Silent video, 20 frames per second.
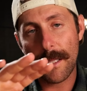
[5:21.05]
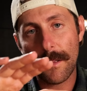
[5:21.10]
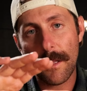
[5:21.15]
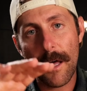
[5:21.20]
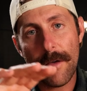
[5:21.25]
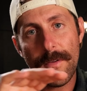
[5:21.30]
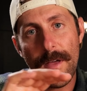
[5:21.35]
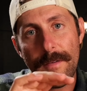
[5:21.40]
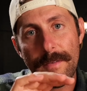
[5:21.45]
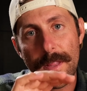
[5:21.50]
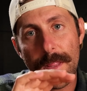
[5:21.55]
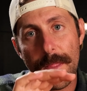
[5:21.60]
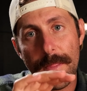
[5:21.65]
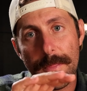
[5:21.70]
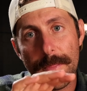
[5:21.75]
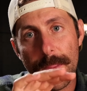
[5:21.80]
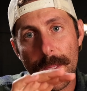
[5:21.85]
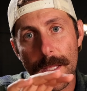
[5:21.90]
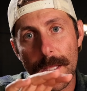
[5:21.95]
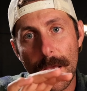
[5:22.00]
love having
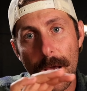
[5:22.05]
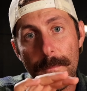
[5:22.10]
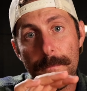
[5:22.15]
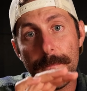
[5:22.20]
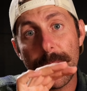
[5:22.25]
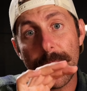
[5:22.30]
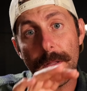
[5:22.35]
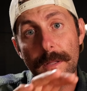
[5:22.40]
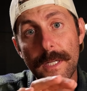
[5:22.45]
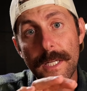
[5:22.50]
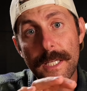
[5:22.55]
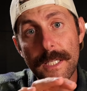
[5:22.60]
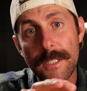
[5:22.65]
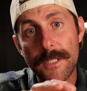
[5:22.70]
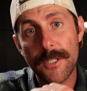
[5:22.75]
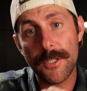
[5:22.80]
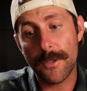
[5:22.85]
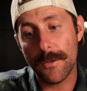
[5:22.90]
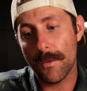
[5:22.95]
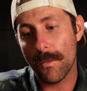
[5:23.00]
the ability
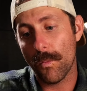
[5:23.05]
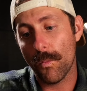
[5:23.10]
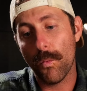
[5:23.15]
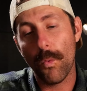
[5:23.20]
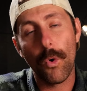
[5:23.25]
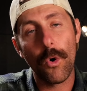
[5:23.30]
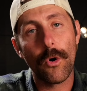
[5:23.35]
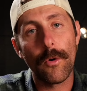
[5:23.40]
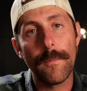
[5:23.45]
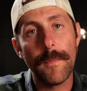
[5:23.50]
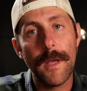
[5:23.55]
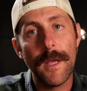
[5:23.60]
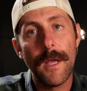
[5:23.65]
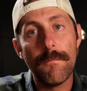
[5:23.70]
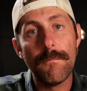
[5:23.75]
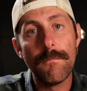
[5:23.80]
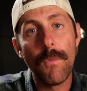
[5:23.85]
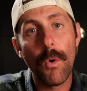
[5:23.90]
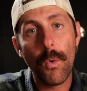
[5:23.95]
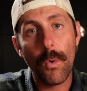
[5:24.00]
to warm
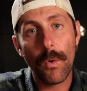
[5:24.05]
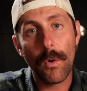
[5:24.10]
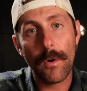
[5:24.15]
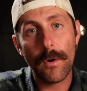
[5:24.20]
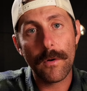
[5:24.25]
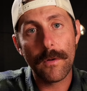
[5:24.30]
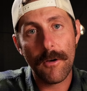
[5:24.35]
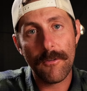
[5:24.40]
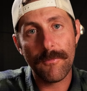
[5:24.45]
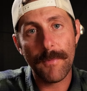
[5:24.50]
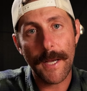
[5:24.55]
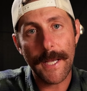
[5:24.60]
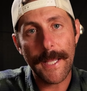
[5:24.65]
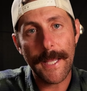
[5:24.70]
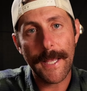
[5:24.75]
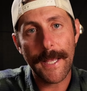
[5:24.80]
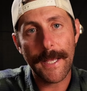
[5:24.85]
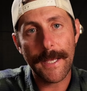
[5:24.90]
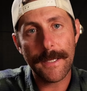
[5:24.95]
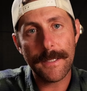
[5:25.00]
more of my
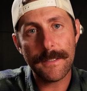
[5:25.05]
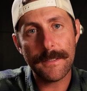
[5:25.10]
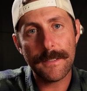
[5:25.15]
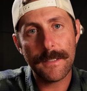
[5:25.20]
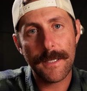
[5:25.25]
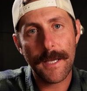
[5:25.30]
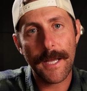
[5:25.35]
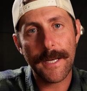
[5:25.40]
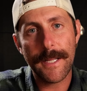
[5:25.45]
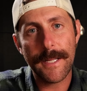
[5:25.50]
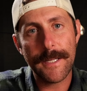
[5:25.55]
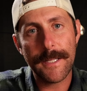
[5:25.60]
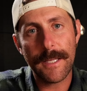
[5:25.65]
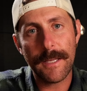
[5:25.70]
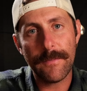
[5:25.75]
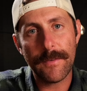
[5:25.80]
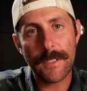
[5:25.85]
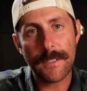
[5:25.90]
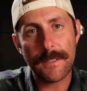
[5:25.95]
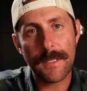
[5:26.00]
hand at any
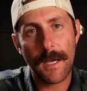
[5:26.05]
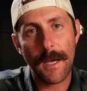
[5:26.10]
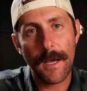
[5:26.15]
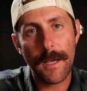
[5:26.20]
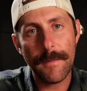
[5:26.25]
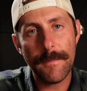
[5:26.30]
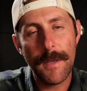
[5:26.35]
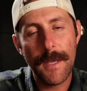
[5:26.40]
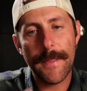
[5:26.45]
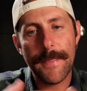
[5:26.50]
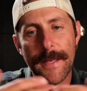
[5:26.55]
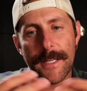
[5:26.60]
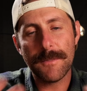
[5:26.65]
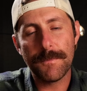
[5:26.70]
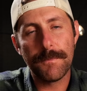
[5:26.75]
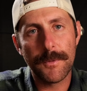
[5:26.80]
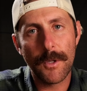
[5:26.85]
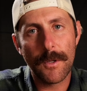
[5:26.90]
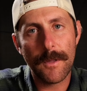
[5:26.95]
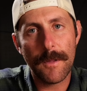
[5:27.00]
given time. And that's
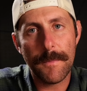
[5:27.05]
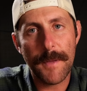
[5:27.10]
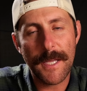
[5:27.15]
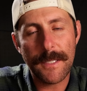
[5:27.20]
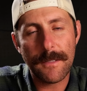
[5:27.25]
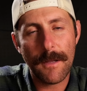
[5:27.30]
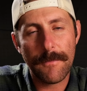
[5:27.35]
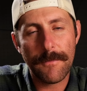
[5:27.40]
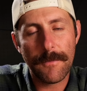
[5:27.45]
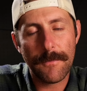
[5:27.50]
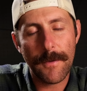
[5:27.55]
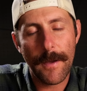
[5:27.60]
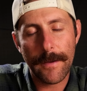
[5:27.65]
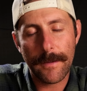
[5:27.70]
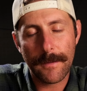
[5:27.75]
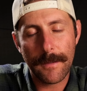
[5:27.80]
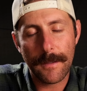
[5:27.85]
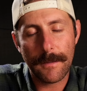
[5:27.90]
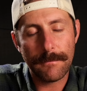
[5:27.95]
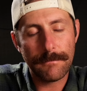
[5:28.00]
purely based off the
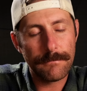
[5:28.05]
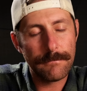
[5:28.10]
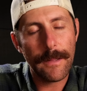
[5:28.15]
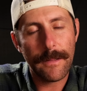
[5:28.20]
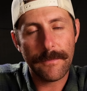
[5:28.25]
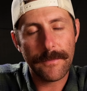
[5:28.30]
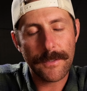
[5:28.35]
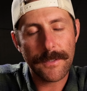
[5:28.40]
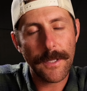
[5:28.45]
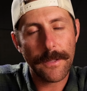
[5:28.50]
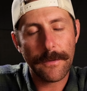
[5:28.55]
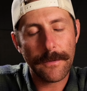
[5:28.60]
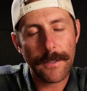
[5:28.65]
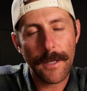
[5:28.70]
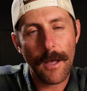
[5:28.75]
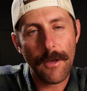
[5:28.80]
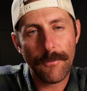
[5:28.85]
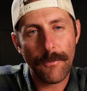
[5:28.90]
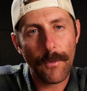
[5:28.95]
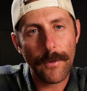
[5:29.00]
fact that I live in Southern
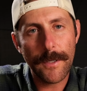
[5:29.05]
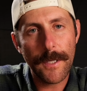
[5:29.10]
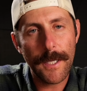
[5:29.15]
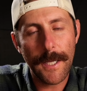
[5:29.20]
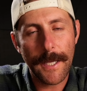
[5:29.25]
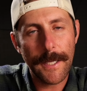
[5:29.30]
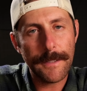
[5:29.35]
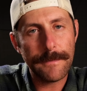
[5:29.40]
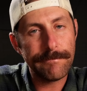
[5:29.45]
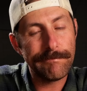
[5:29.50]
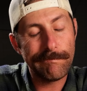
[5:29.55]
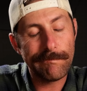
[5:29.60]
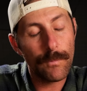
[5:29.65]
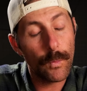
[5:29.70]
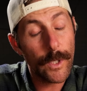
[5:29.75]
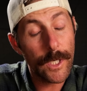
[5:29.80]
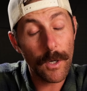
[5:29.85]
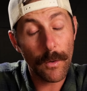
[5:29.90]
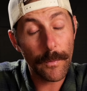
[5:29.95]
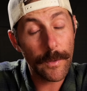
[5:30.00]
California and
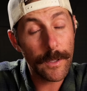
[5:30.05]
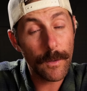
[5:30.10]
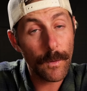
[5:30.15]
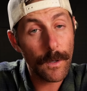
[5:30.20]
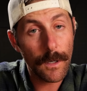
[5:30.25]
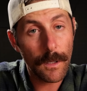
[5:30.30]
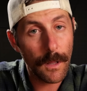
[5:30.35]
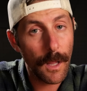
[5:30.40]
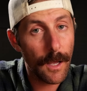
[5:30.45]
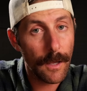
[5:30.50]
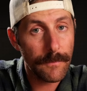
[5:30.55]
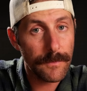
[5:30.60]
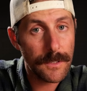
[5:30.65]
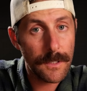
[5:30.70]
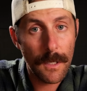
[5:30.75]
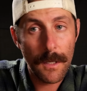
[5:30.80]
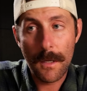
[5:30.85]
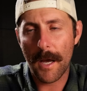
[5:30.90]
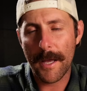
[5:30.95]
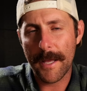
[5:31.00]
we don't really wear gloves,
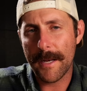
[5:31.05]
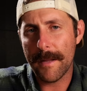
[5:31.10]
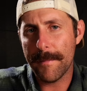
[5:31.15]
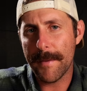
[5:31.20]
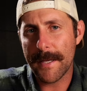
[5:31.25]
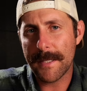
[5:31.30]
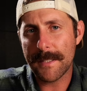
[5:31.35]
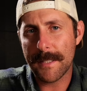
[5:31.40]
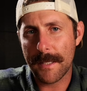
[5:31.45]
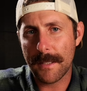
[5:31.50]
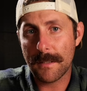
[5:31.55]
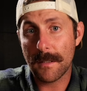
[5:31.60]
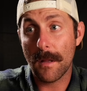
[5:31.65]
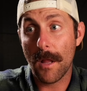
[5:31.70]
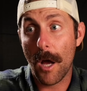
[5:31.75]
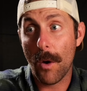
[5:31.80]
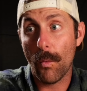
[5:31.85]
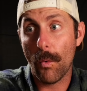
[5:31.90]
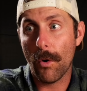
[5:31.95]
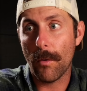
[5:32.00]
and it makes things a
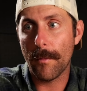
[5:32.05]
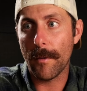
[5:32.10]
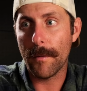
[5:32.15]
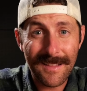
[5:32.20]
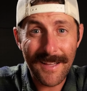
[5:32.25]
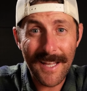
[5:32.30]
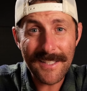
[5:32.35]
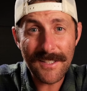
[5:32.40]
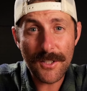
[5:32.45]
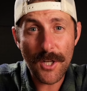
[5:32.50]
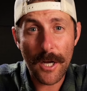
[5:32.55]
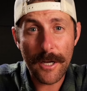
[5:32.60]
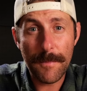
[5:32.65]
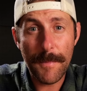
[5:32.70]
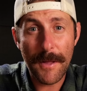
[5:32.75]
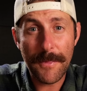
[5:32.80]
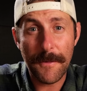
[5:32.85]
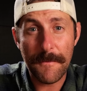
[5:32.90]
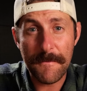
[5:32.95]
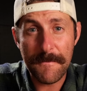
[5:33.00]
lot warmer. Let's talk about the